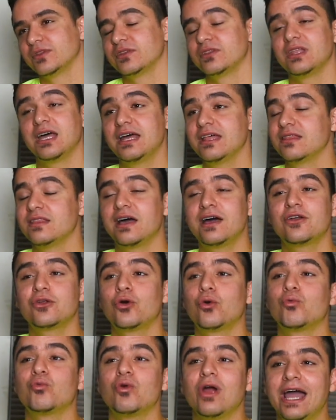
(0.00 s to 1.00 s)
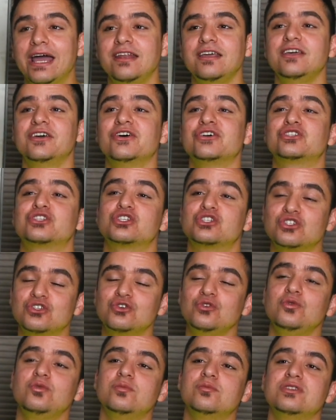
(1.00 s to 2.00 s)
That already
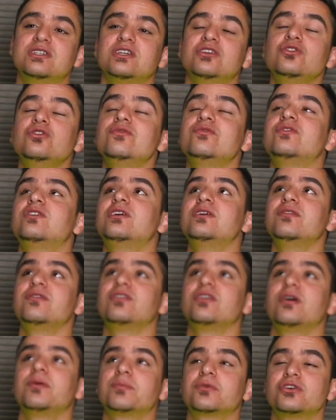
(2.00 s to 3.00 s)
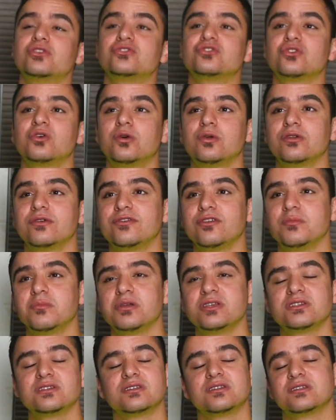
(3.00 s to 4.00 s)
assumes that you've given up control of your
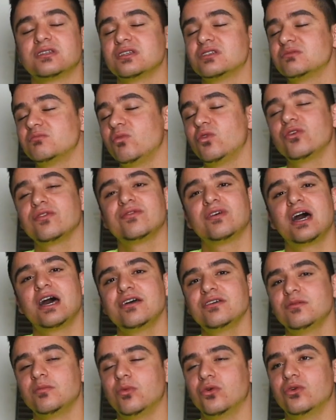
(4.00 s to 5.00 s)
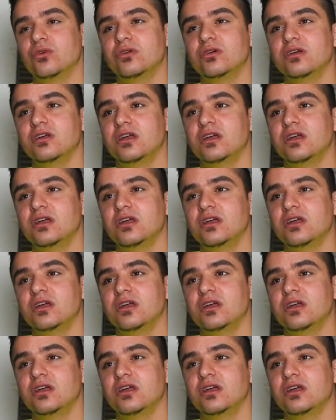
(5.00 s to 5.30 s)
business. It's more valuable.